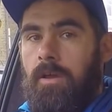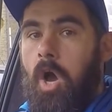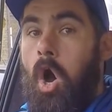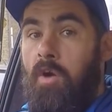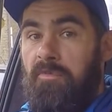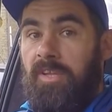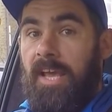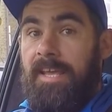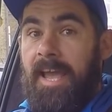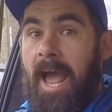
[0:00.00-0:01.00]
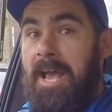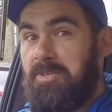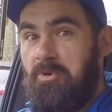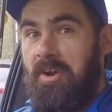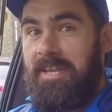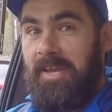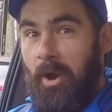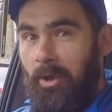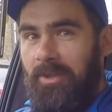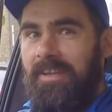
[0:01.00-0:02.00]
Half the day has already
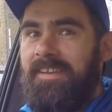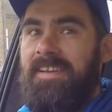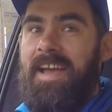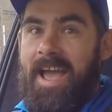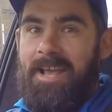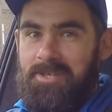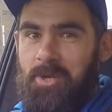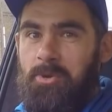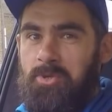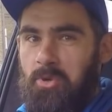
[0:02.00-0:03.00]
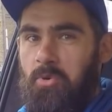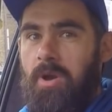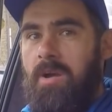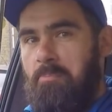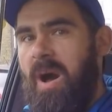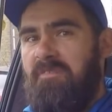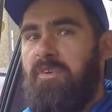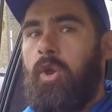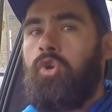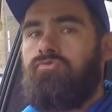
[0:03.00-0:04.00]
gone, as usual, but for
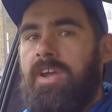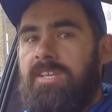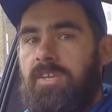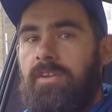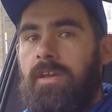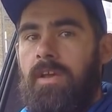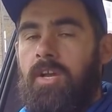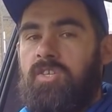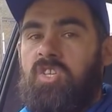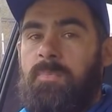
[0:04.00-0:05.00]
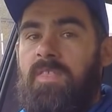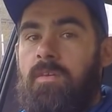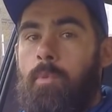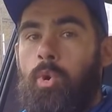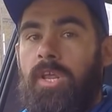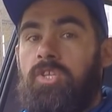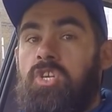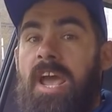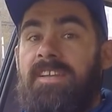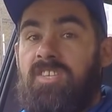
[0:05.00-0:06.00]
good reason, because I spent the morning
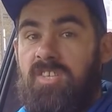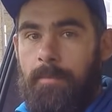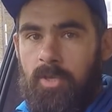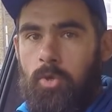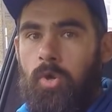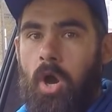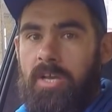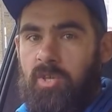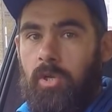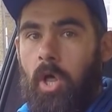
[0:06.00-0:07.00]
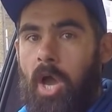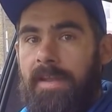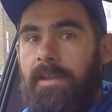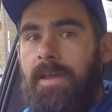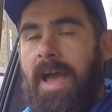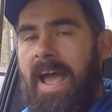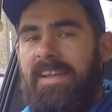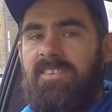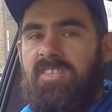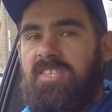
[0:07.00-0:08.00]
chatting to some of you guys online
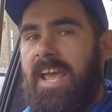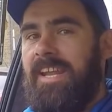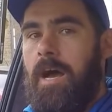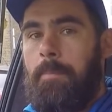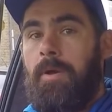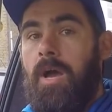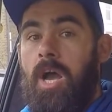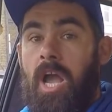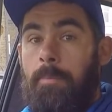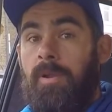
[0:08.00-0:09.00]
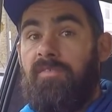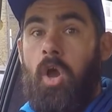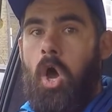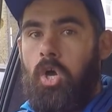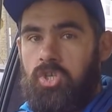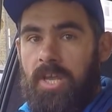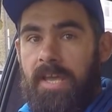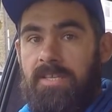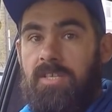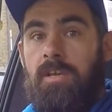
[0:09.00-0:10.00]
and setting up a couple of car
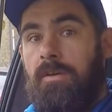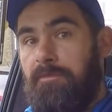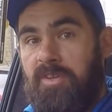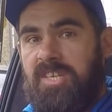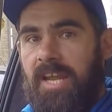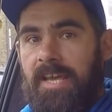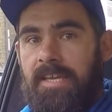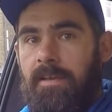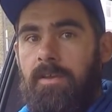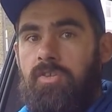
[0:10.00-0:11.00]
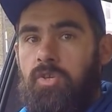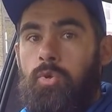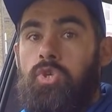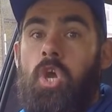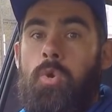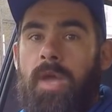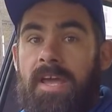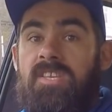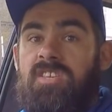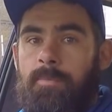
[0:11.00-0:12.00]
shares for today to
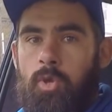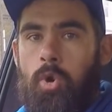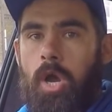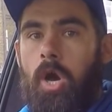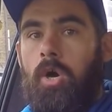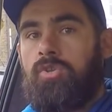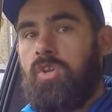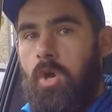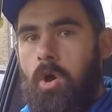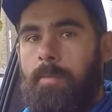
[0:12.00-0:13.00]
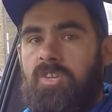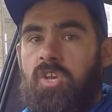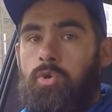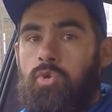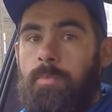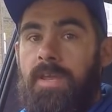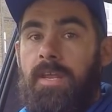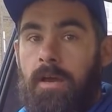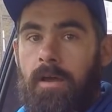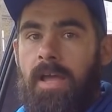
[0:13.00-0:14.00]
showcase some of your cars on my social
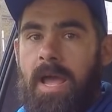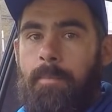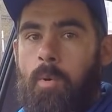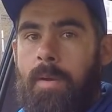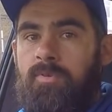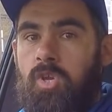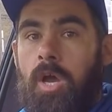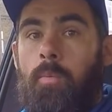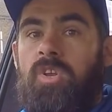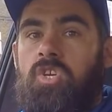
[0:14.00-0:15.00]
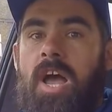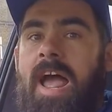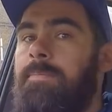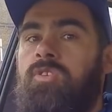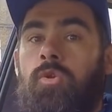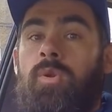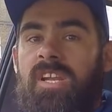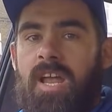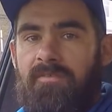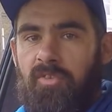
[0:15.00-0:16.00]
media and my website, which I absolutely
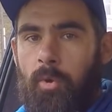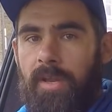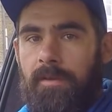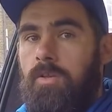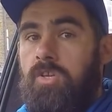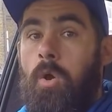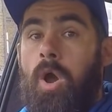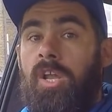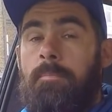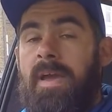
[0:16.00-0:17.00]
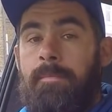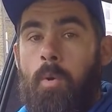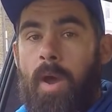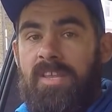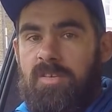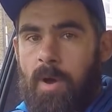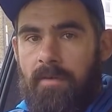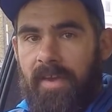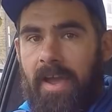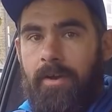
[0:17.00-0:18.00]
love doing. So I'm going to make my way to
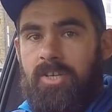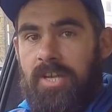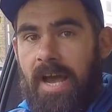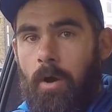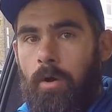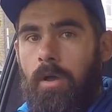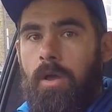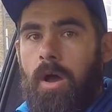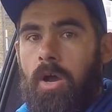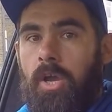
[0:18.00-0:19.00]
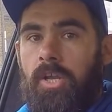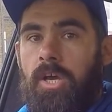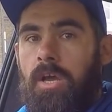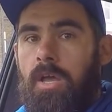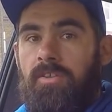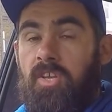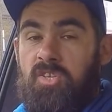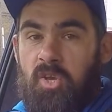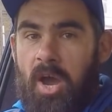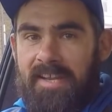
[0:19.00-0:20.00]
my garage now. I'm going to
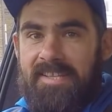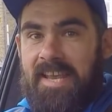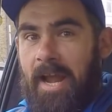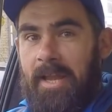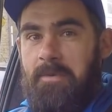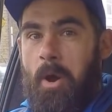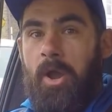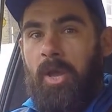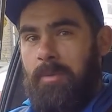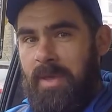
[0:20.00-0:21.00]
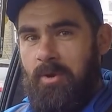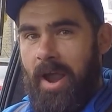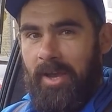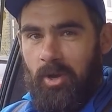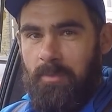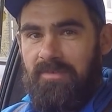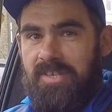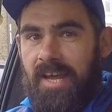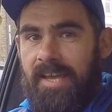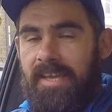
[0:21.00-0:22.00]
decide exactly what I'm going to be cracking on with
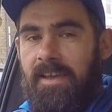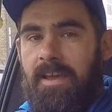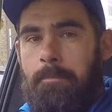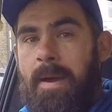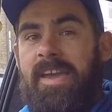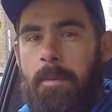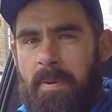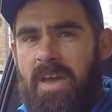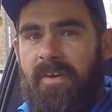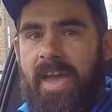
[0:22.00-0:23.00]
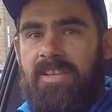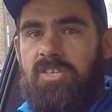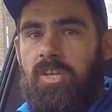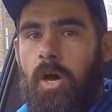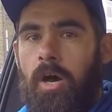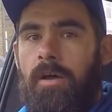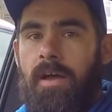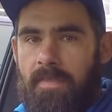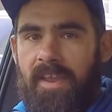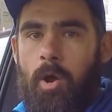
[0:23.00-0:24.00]
today, make a bit of a head start,
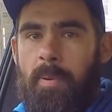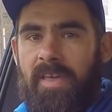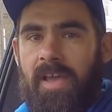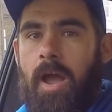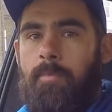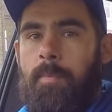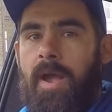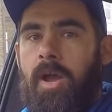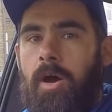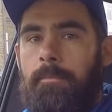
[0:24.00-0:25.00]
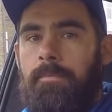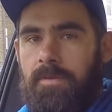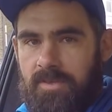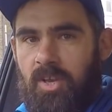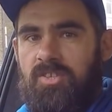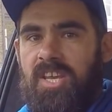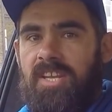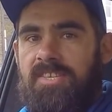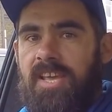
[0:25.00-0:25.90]
and then I'll pick the camera back up. So I'll see you in a